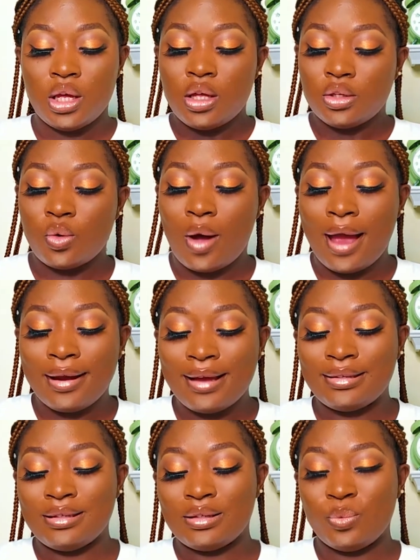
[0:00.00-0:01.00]
So
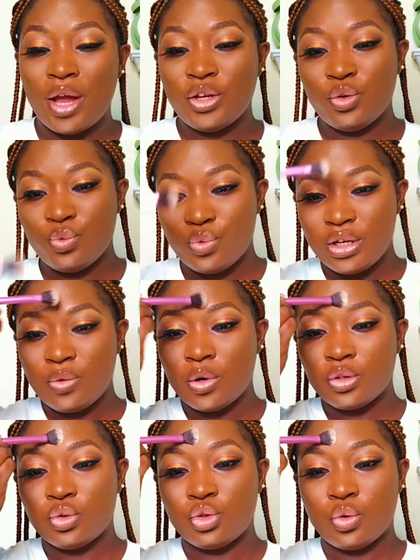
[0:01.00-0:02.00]
highlight is where you really
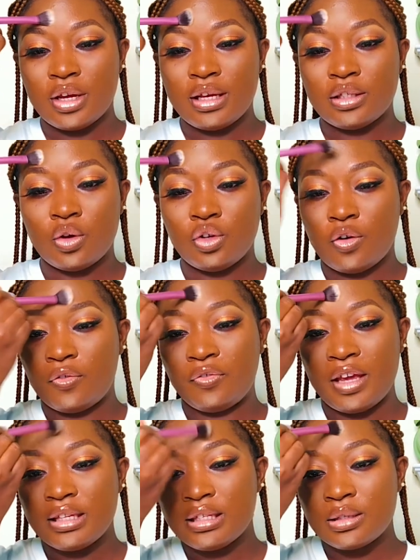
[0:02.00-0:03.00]
want to showcase on your
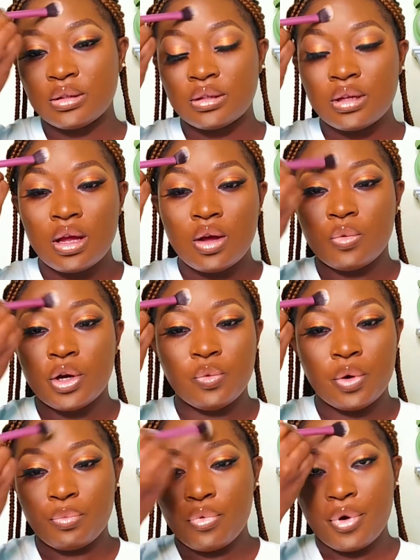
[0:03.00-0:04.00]
face, where you
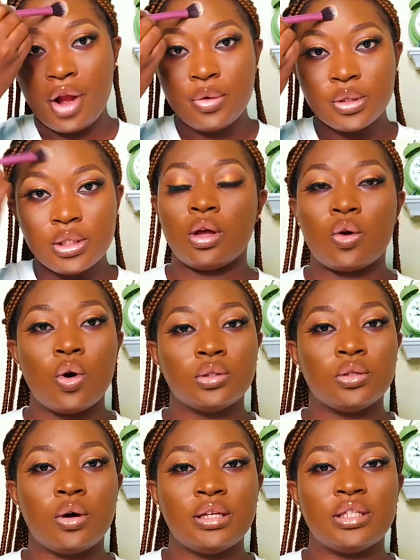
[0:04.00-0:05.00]
want to pronounce.
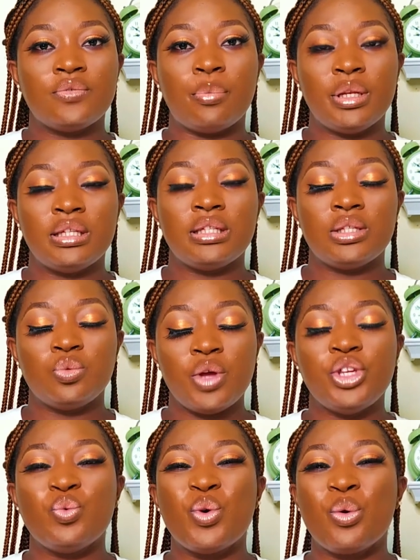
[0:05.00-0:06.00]
Contour is for places where
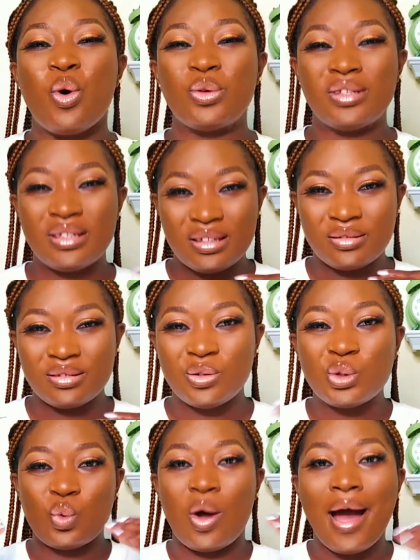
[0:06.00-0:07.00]
you want to conceal, you
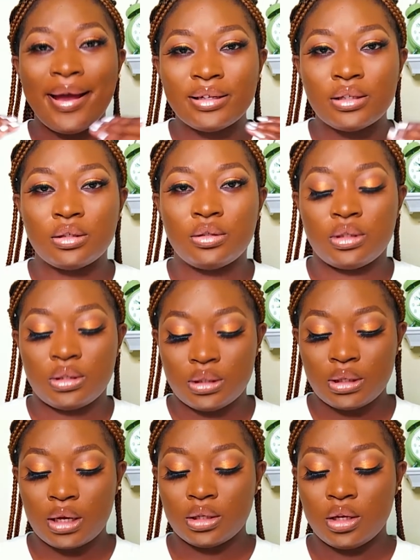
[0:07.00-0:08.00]
want to hide. Do you
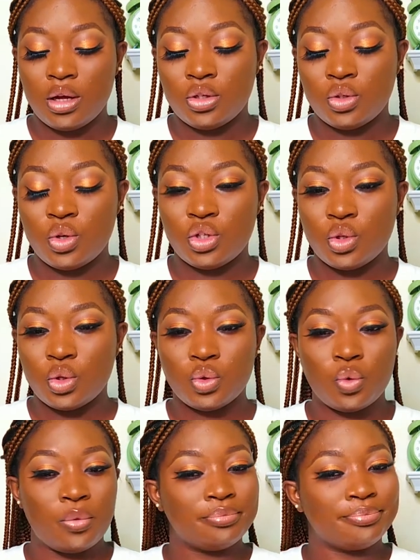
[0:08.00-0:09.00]
understand? So it's not
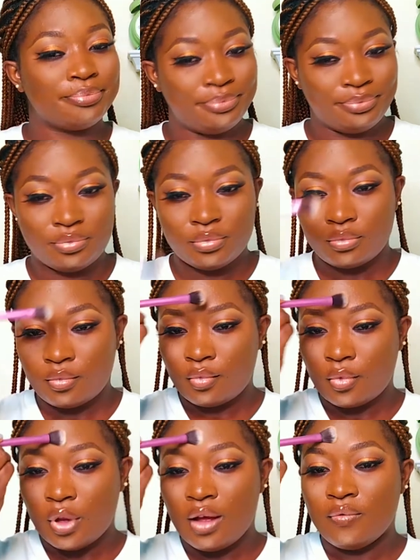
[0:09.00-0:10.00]
so
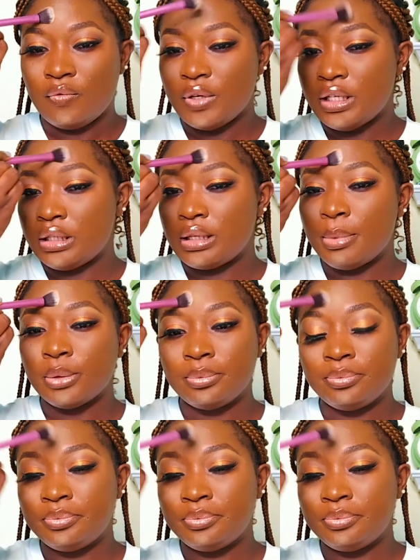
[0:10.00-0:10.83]
visible.